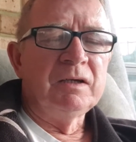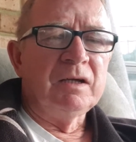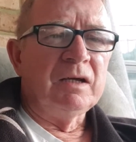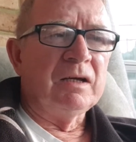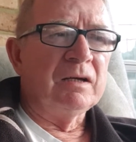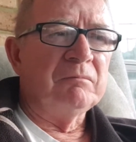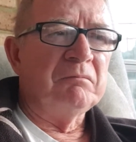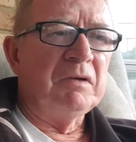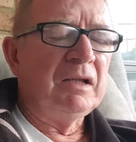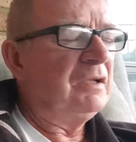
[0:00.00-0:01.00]

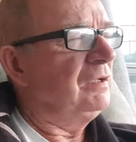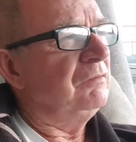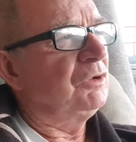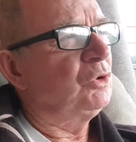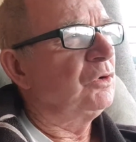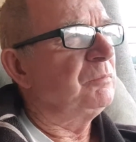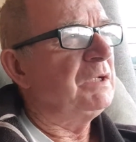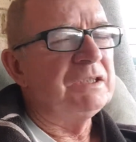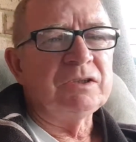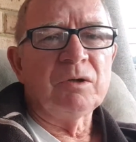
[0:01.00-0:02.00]
And the recorded
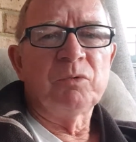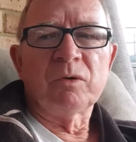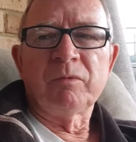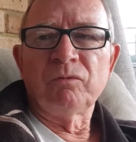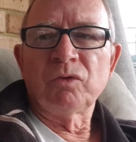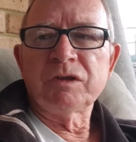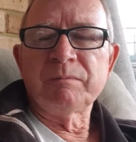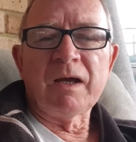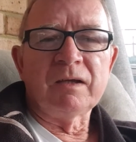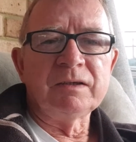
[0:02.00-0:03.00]
message I put on my
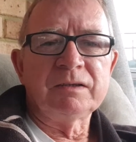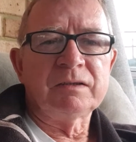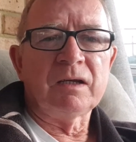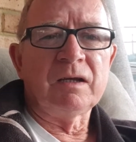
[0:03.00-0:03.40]
voicemail is,